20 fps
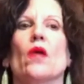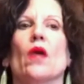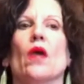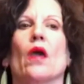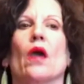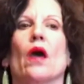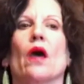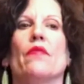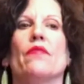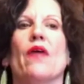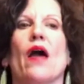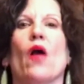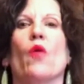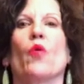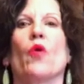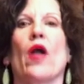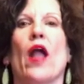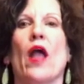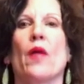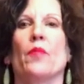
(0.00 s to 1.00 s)
and that
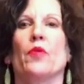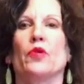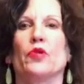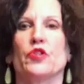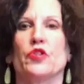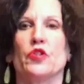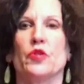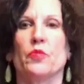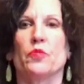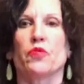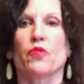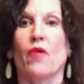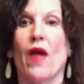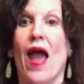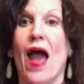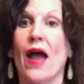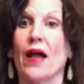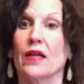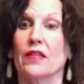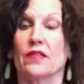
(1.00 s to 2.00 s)
we're able to
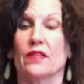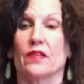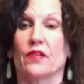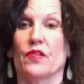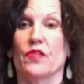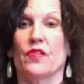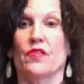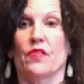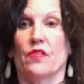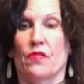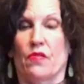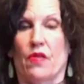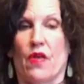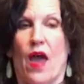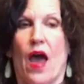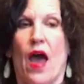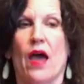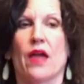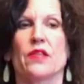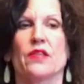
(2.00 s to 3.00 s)
practice
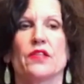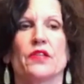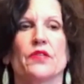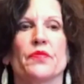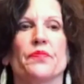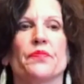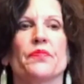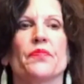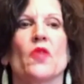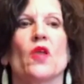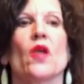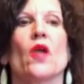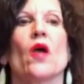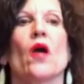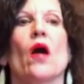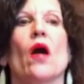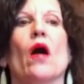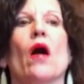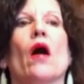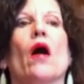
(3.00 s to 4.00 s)
that.
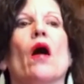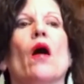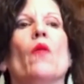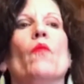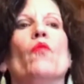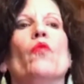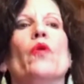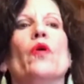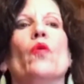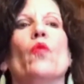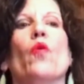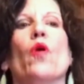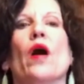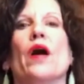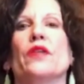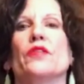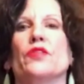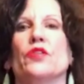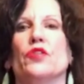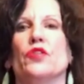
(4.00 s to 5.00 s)
We
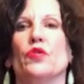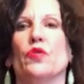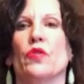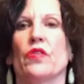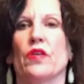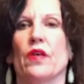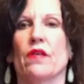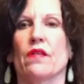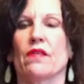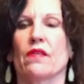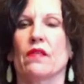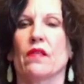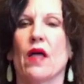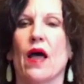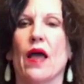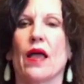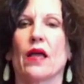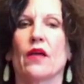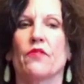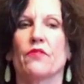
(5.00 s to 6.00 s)
want to do things
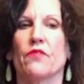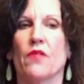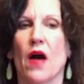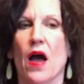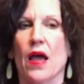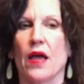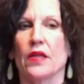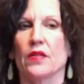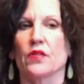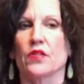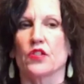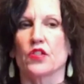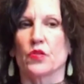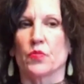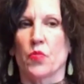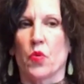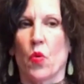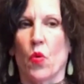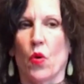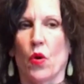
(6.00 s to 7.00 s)
like find
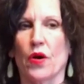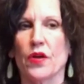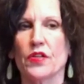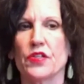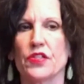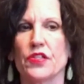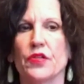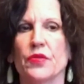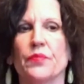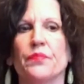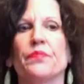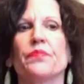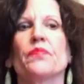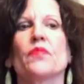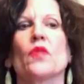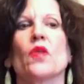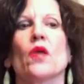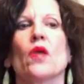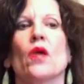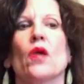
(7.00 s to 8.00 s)
support,
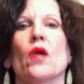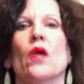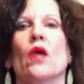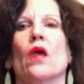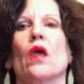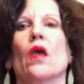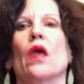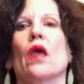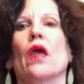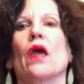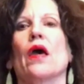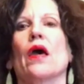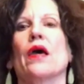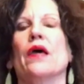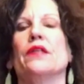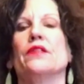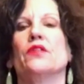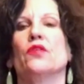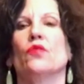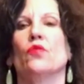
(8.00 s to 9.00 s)

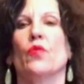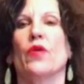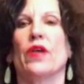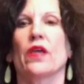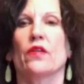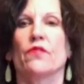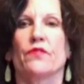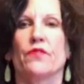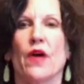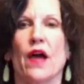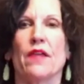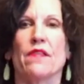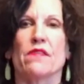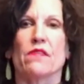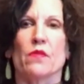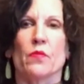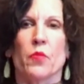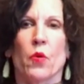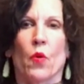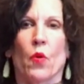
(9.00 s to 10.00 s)
and we can find
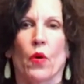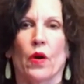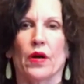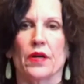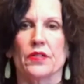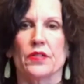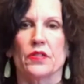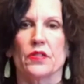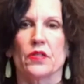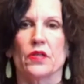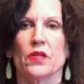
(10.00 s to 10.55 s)
support